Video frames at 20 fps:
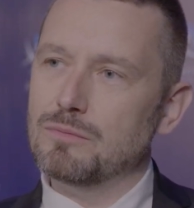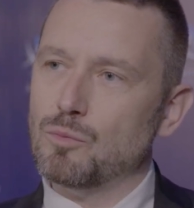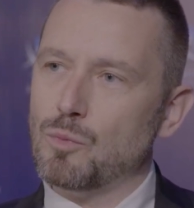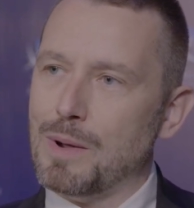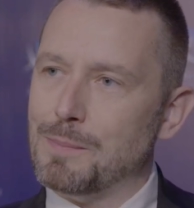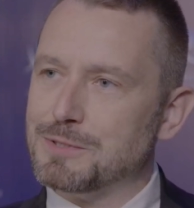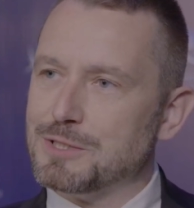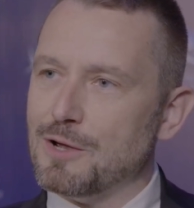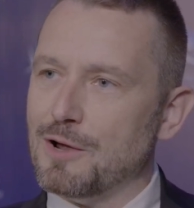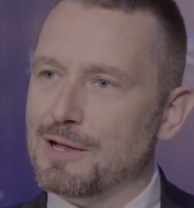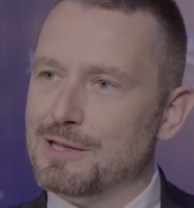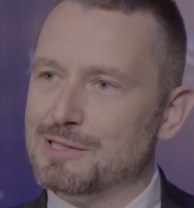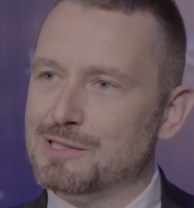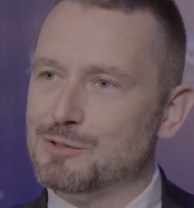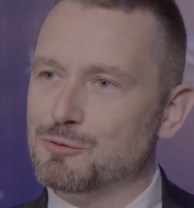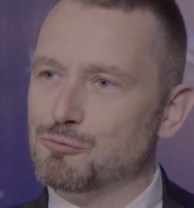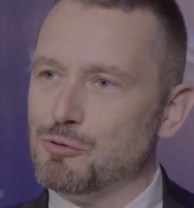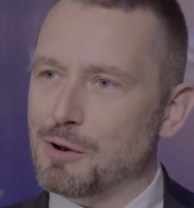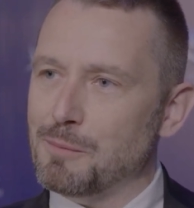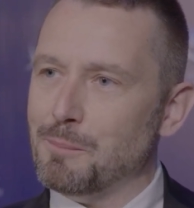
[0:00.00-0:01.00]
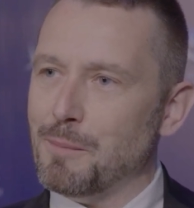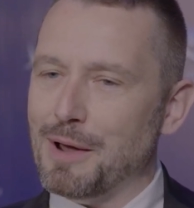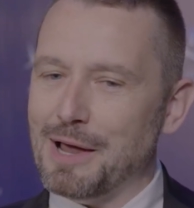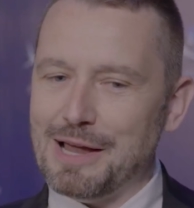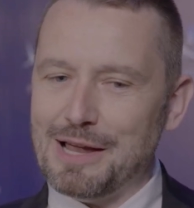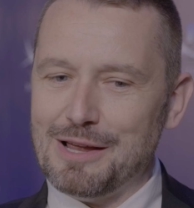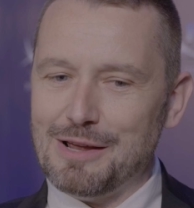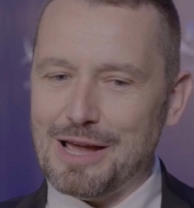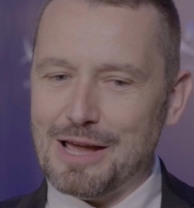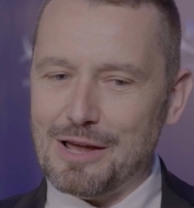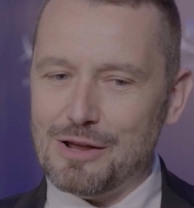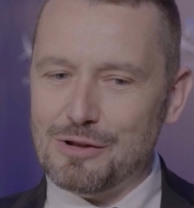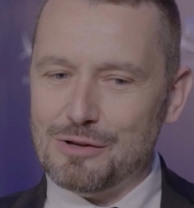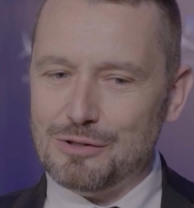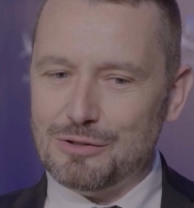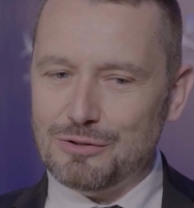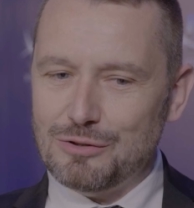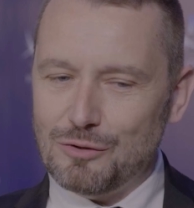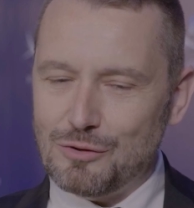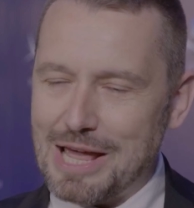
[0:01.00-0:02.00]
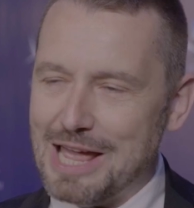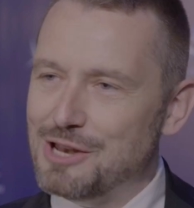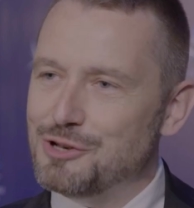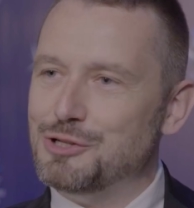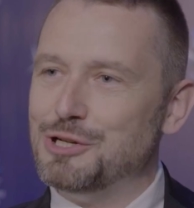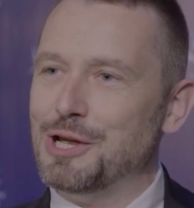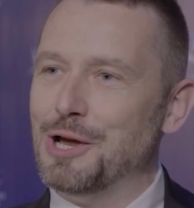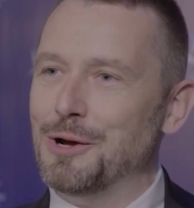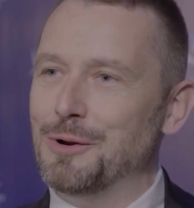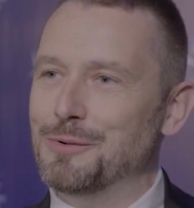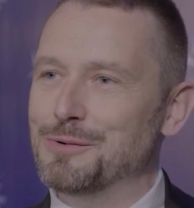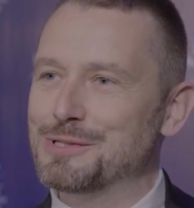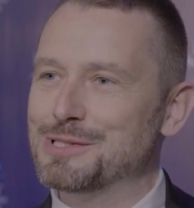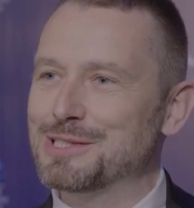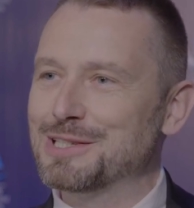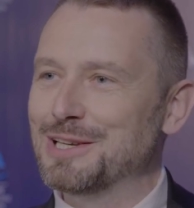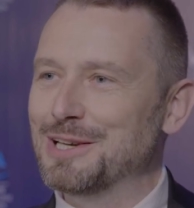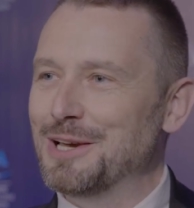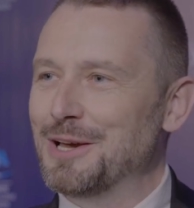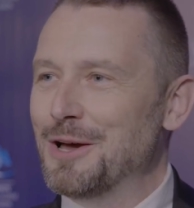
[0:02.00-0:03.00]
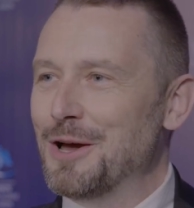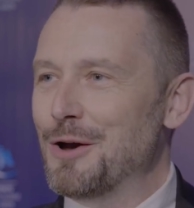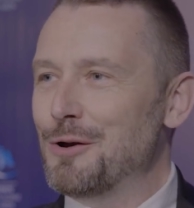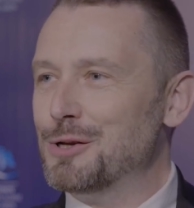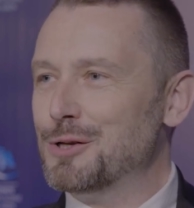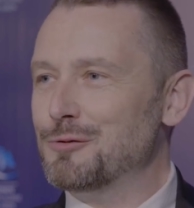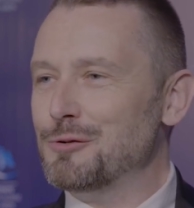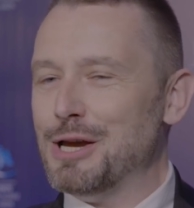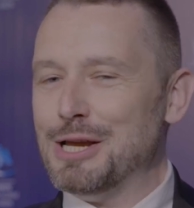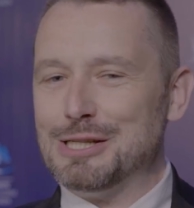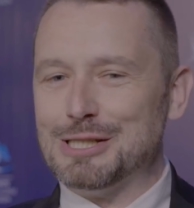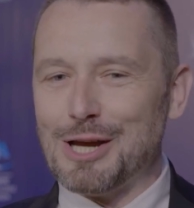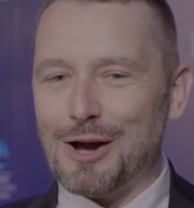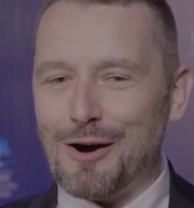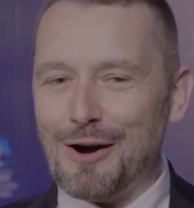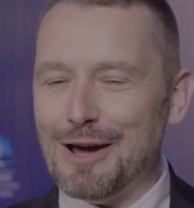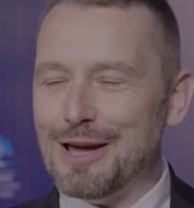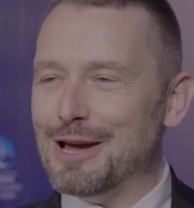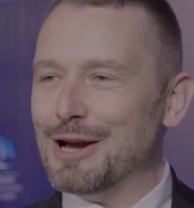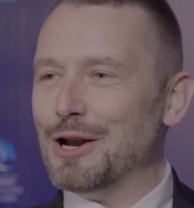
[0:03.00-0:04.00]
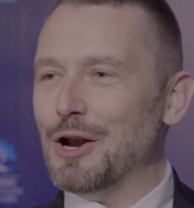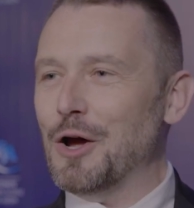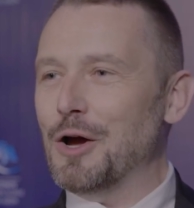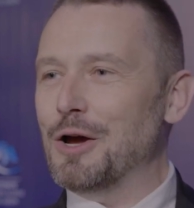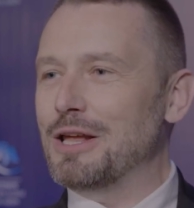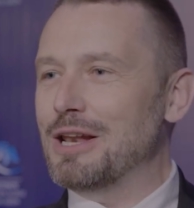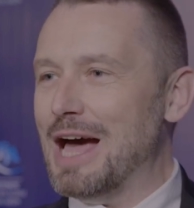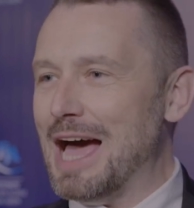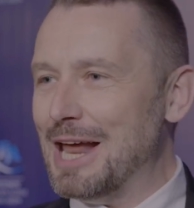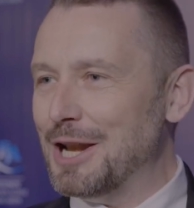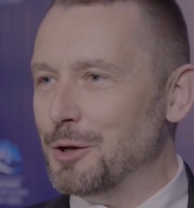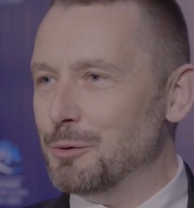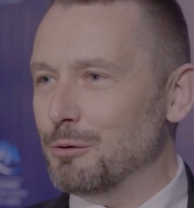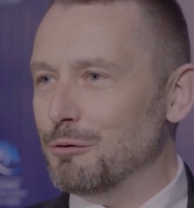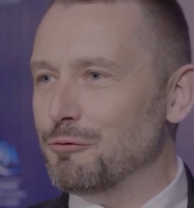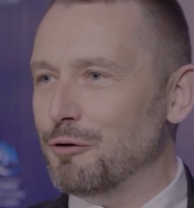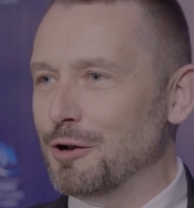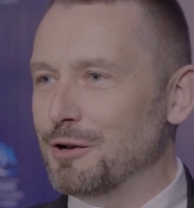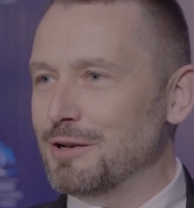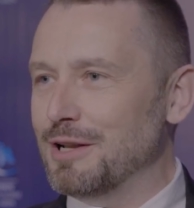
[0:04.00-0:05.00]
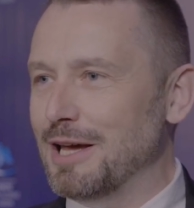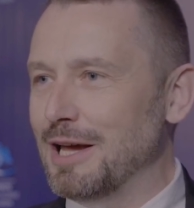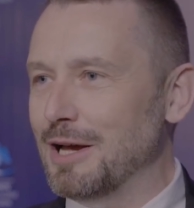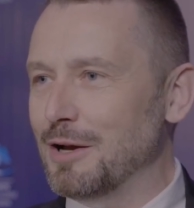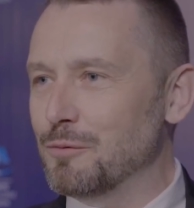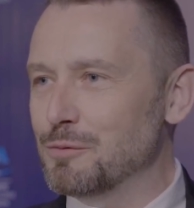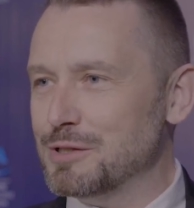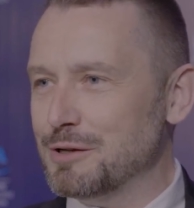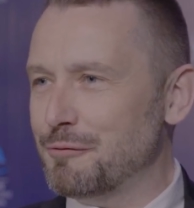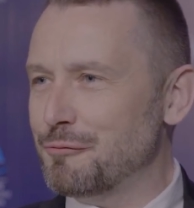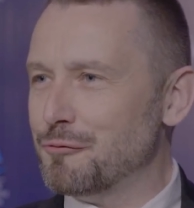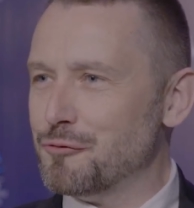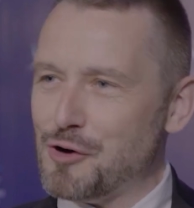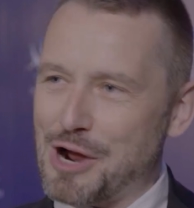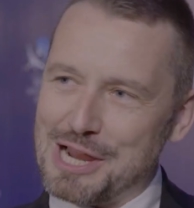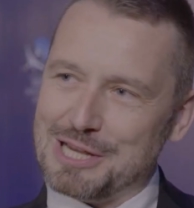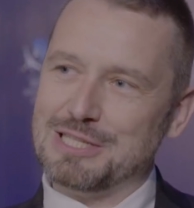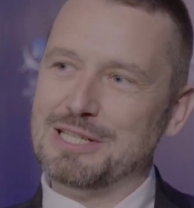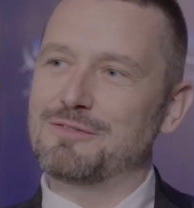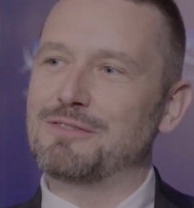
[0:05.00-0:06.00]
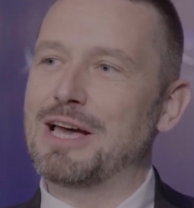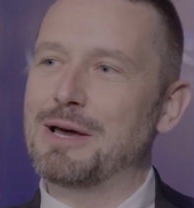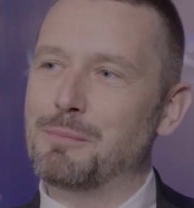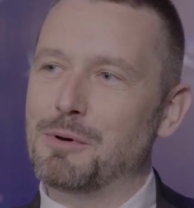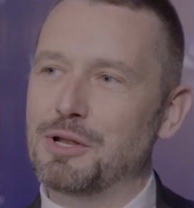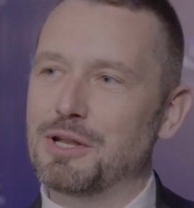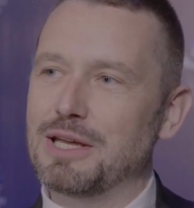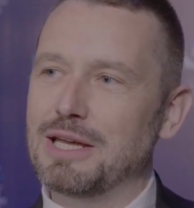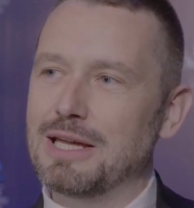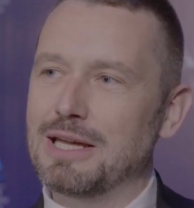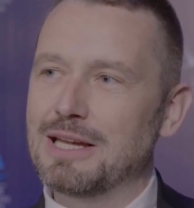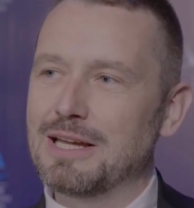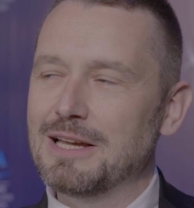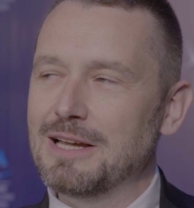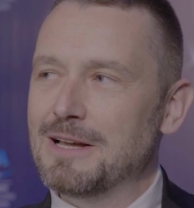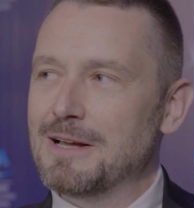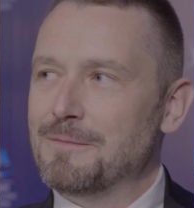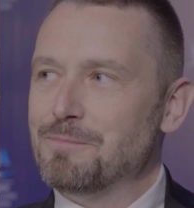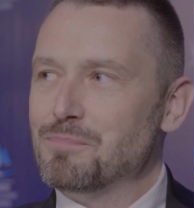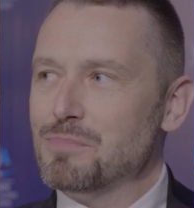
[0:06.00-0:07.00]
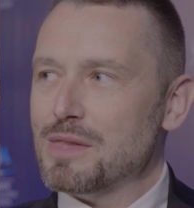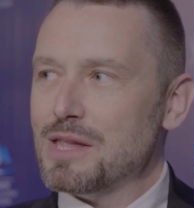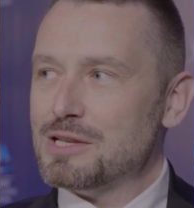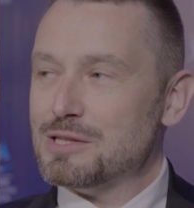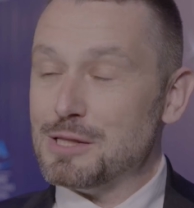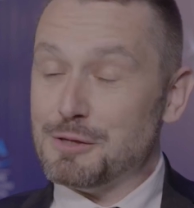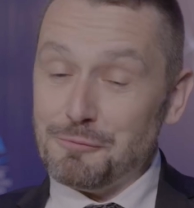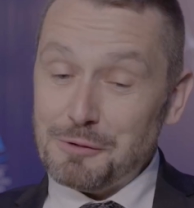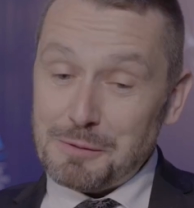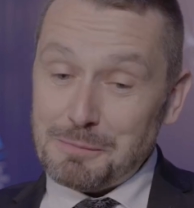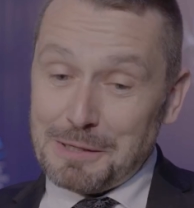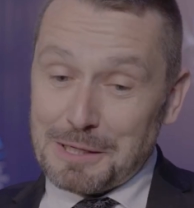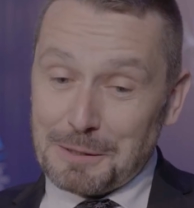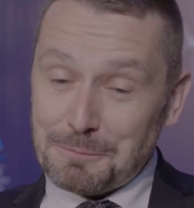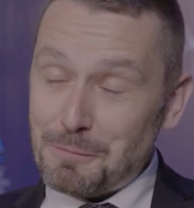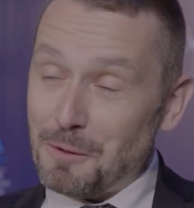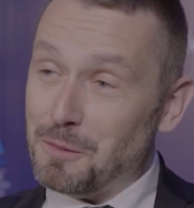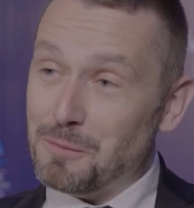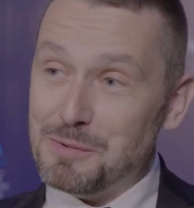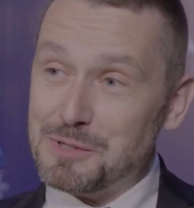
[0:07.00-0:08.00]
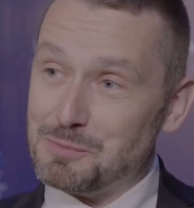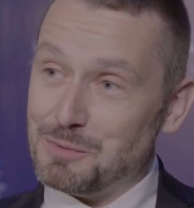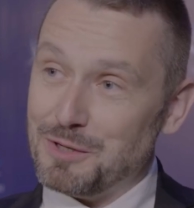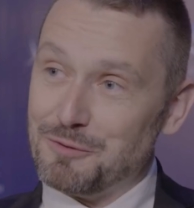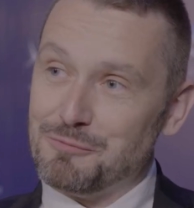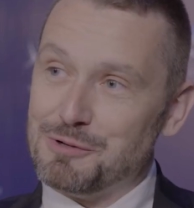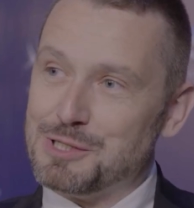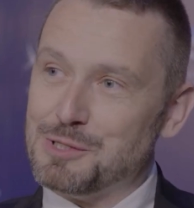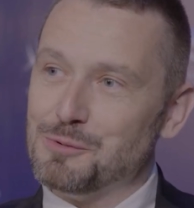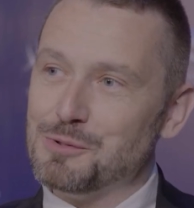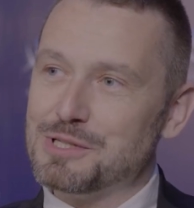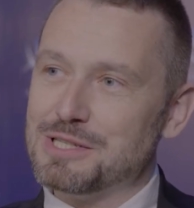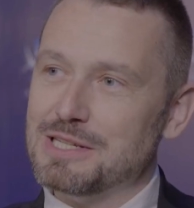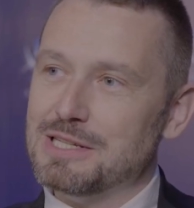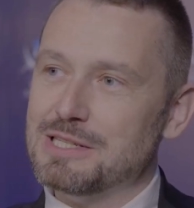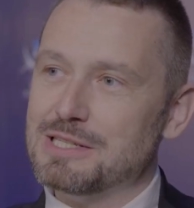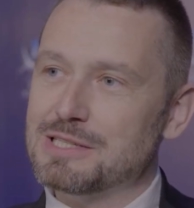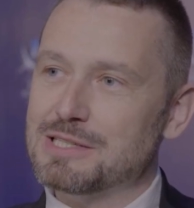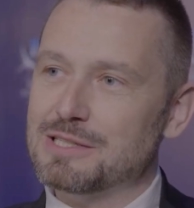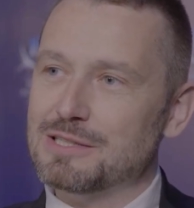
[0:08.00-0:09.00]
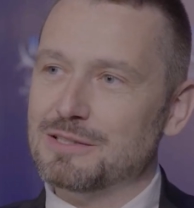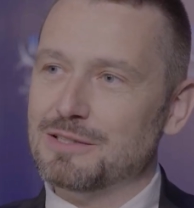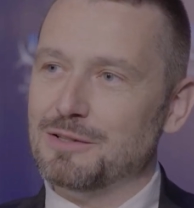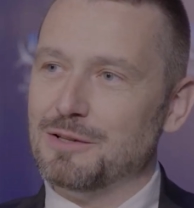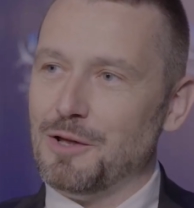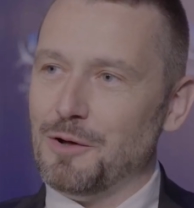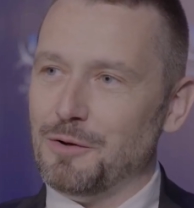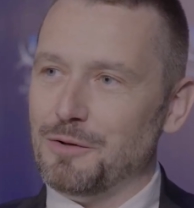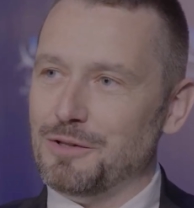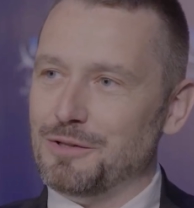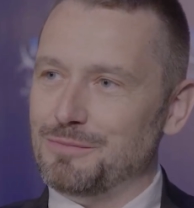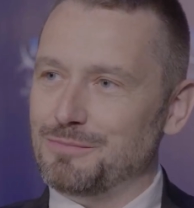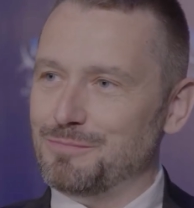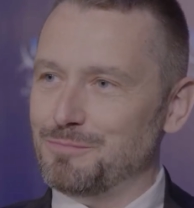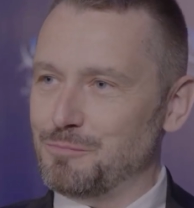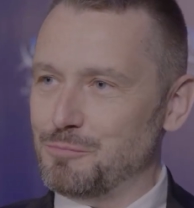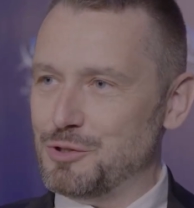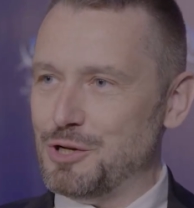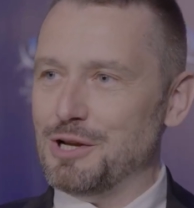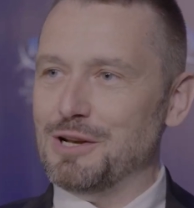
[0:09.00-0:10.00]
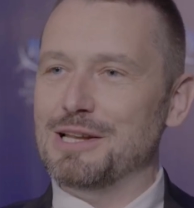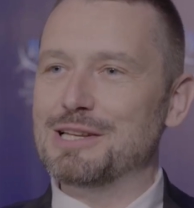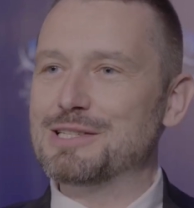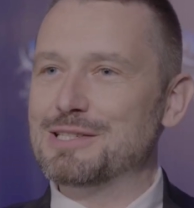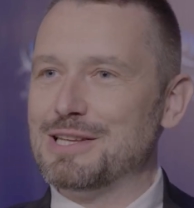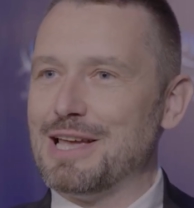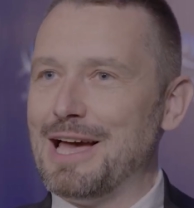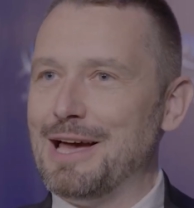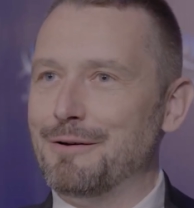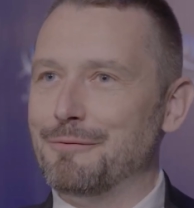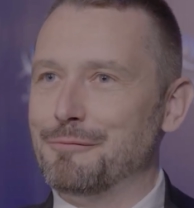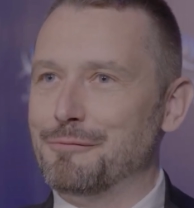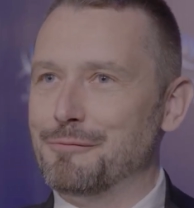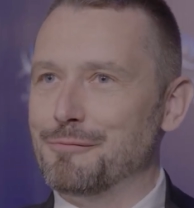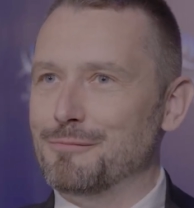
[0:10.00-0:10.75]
websites run by NGOs whose entire annual funding was a fraction of that money. So the fundamental problem is one of resources. Journalists have